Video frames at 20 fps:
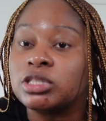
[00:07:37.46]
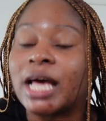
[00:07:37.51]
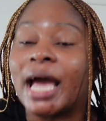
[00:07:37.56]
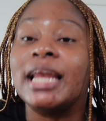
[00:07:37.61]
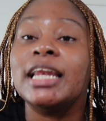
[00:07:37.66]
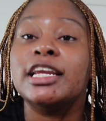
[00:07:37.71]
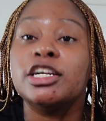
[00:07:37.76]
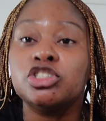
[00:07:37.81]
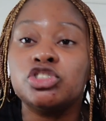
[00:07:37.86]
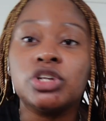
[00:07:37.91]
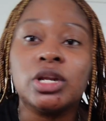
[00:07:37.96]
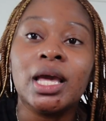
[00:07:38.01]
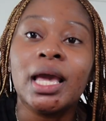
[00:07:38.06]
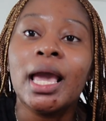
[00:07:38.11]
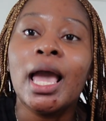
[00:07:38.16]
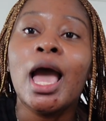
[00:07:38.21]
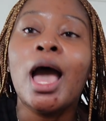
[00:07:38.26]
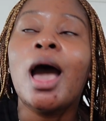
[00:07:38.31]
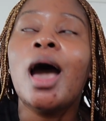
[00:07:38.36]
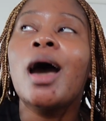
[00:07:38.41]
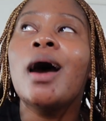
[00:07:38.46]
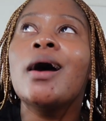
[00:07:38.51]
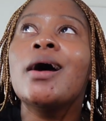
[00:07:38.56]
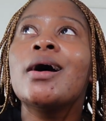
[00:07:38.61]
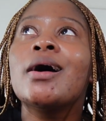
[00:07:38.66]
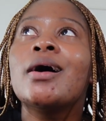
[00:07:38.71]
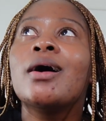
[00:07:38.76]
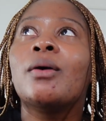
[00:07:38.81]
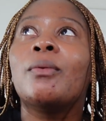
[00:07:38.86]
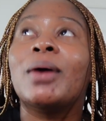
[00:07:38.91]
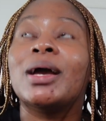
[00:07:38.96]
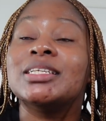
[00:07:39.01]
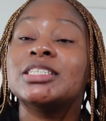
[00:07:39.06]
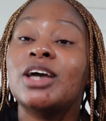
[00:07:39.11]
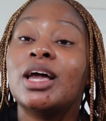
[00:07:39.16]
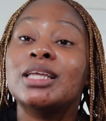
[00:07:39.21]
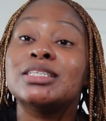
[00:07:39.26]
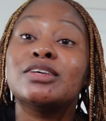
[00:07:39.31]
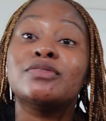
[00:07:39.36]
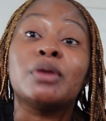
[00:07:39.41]
I literally, when I
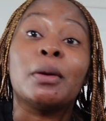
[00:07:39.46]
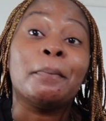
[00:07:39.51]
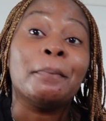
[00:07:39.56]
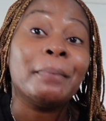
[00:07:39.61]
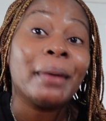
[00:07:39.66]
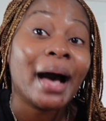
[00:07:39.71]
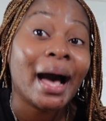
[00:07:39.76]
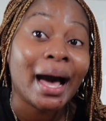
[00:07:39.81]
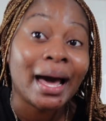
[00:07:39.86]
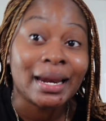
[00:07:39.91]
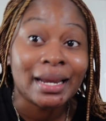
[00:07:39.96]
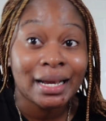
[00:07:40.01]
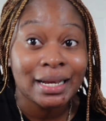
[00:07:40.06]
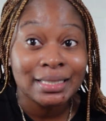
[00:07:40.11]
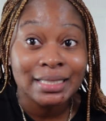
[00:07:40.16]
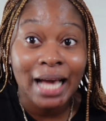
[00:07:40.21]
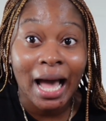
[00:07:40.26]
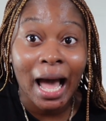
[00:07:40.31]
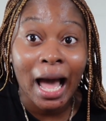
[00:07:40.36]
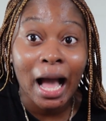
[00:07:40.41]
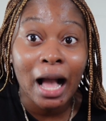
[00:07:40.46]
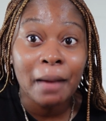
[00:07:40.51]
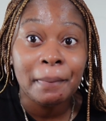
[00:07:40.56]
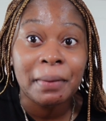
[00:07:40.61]
tell you I'm a panic attack,